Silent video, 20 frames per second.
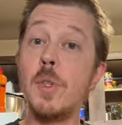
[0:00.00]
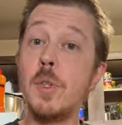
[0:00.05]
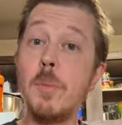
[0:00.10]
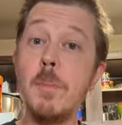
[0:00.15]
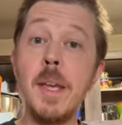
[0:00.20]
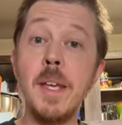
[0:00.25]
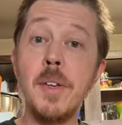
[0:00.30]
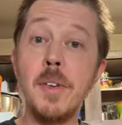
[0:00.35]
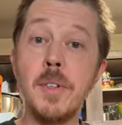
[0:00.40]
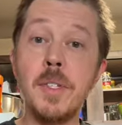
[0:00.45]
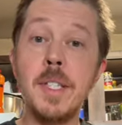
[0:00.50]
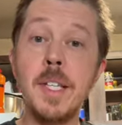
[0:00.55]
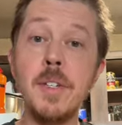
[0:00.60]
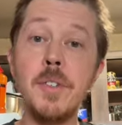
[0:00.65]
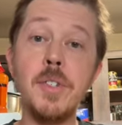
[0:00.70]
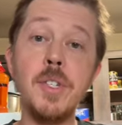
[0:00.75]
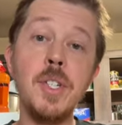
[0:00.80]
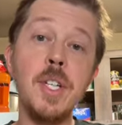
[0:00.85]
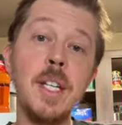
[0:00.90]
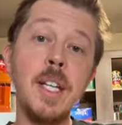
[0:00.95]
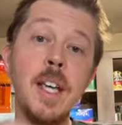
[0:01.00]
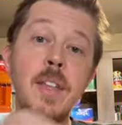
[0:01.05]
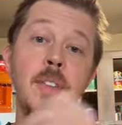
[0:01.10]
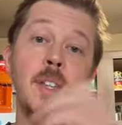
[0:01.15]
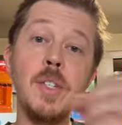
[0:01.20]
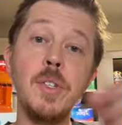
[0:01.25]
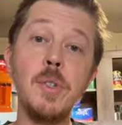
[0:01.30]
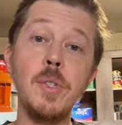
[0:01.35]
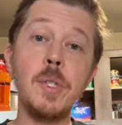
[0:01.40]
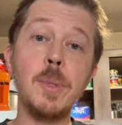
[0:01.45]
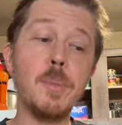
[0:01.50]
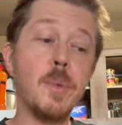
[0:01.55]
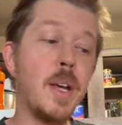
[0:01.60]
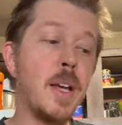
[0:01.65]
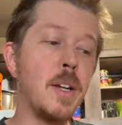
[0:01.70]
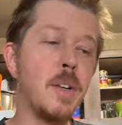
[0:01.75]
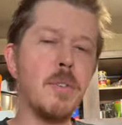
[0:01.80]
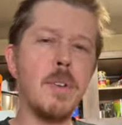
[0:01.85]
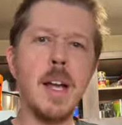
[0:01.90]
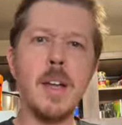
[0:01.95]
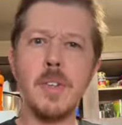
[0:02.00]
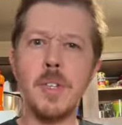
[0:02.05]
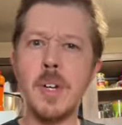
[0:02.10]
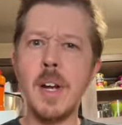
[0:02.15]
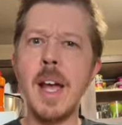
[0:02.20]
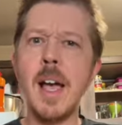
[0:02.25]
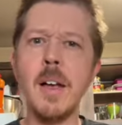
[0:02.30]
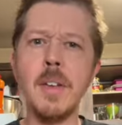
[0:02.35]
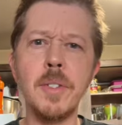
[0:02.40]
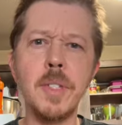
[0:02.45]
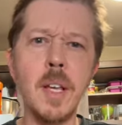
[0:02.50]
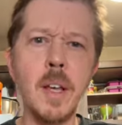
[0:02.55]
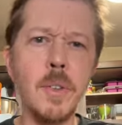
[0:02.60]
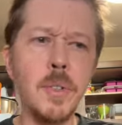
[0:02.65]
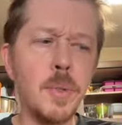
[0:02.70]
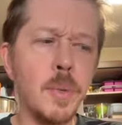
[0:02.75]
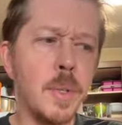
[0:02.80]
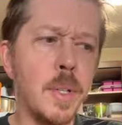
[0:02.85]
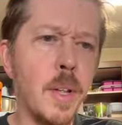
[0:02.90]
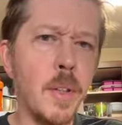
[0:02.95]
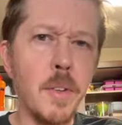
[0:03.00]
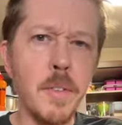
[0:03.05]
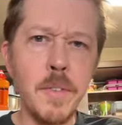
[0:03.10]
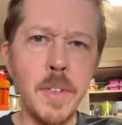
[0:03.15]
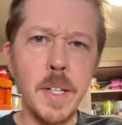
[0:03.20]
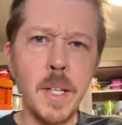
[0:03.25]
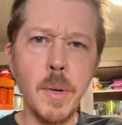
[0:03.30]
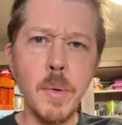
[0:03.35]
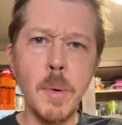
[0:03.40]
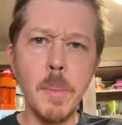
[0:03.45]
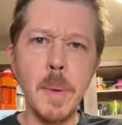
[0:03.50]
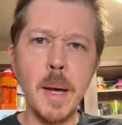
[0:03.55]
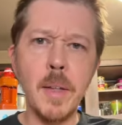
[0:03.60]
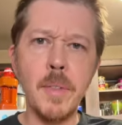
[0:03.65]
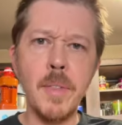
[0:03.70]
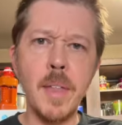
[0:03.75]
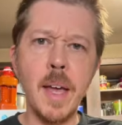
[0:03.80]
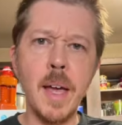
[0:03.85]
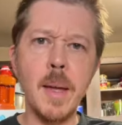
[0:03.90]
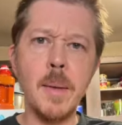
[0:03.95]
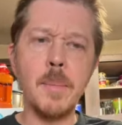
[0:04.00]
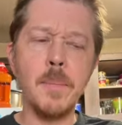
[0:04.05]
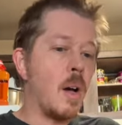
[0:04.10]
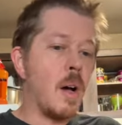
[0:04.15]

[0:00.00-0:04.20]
You make your synergy and then you spray it around your house. I'll do another video about that.